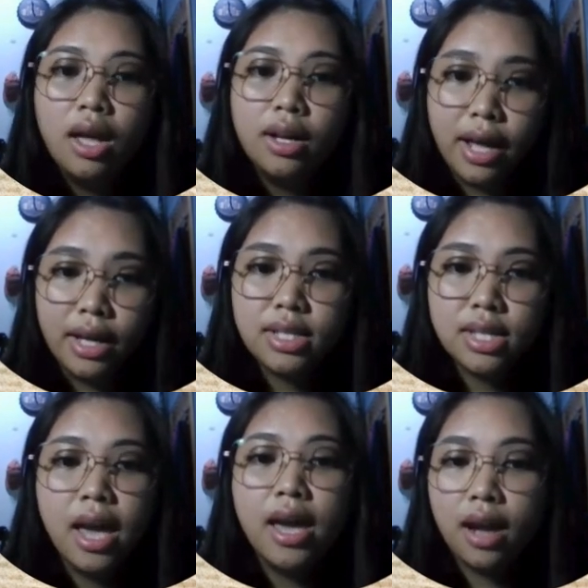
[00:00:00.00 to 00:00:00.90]
Next,
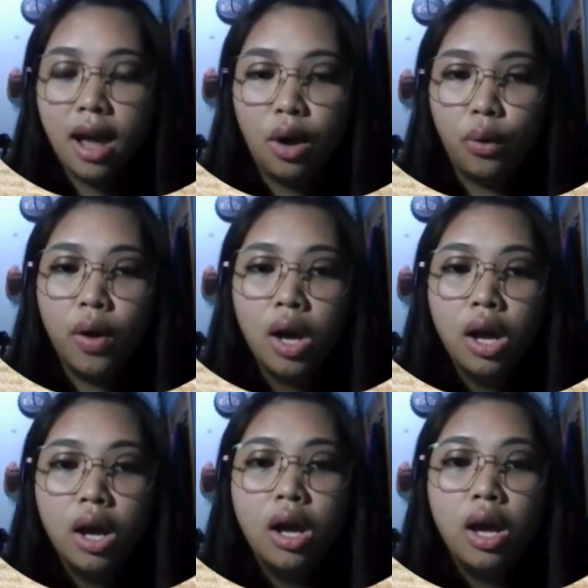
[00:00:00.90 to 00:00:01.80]
Anne Howe,
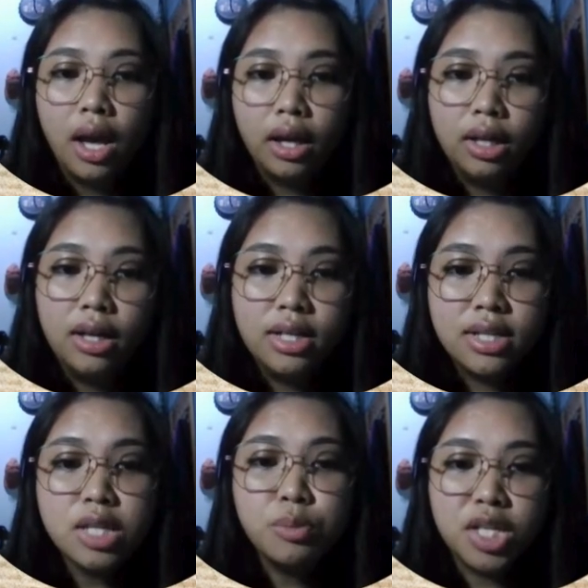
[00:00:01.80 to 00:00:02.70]

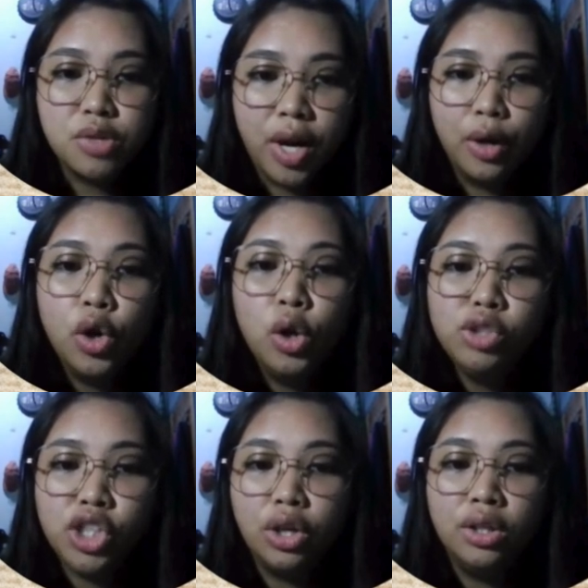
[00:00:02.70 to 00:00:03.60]
Clarissa's best friend, whom
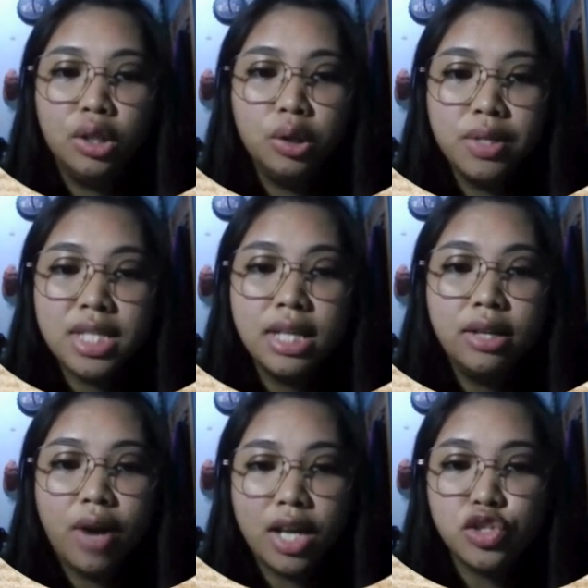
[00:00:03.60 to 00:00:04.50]
she continuously
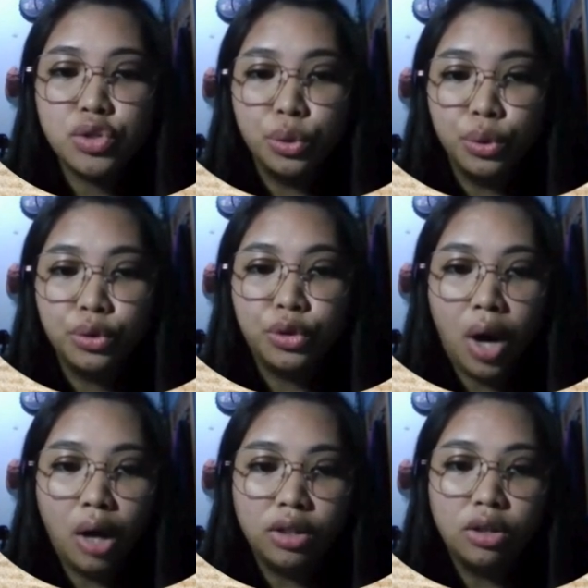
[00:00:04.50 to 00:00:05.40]
writes to
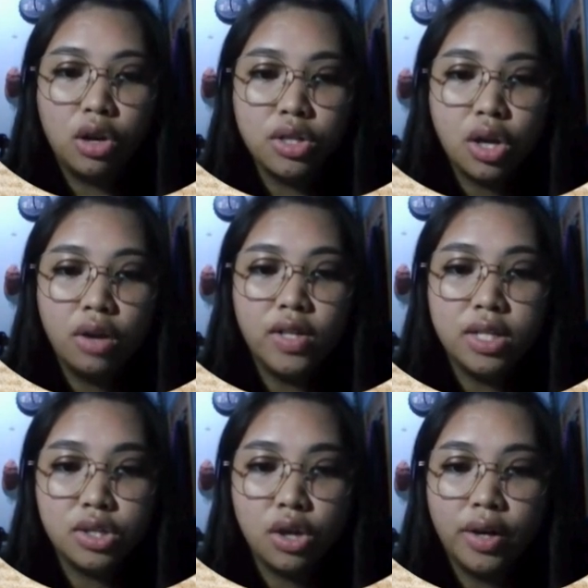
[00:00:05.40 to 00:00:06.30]
throughout the course of the
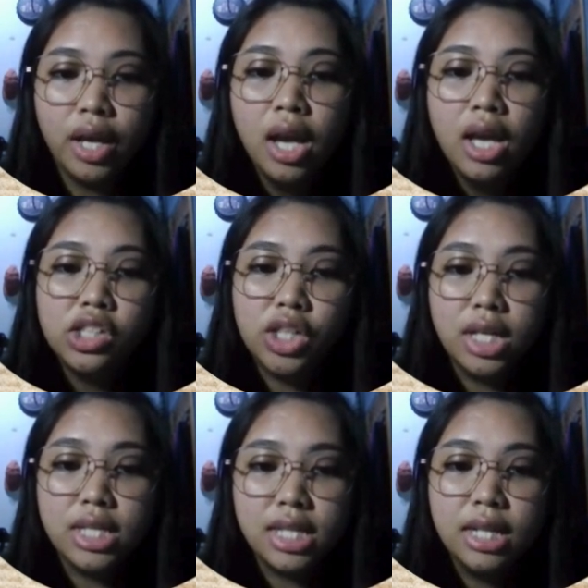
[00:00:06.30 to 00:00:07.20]
story. She
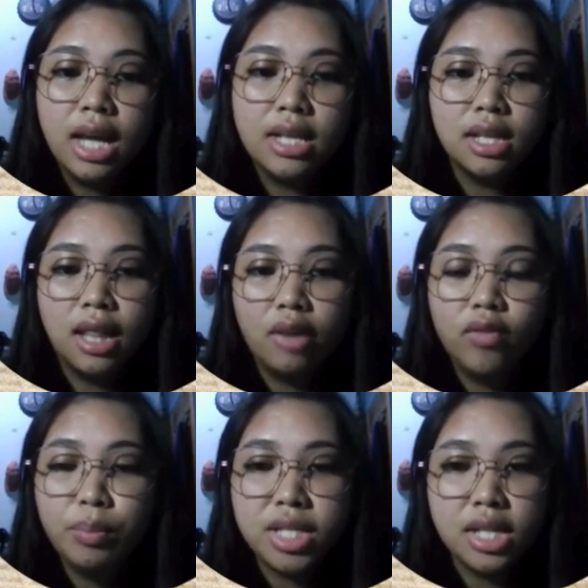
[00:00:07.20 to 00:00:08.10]
is seen as a lively
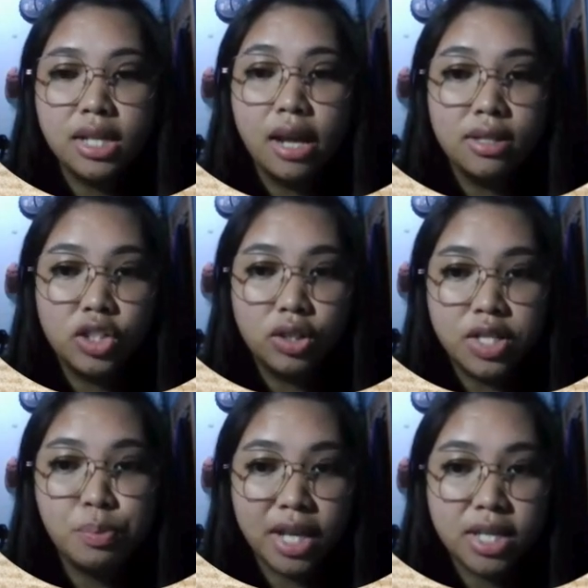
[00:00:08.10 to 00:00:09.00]
person and she
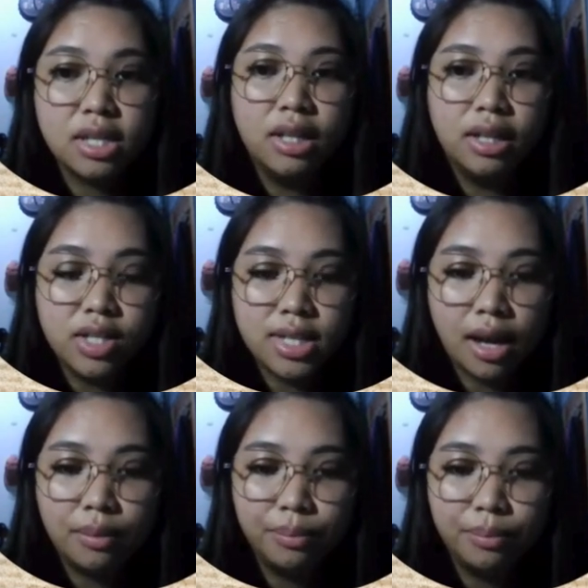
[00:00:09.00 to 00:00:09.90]
respects Clarissa.